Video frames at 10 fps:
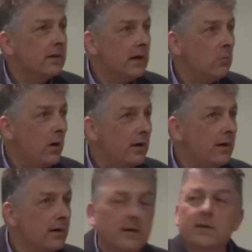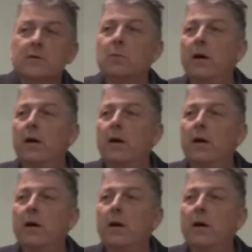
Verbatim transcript: to keep working in this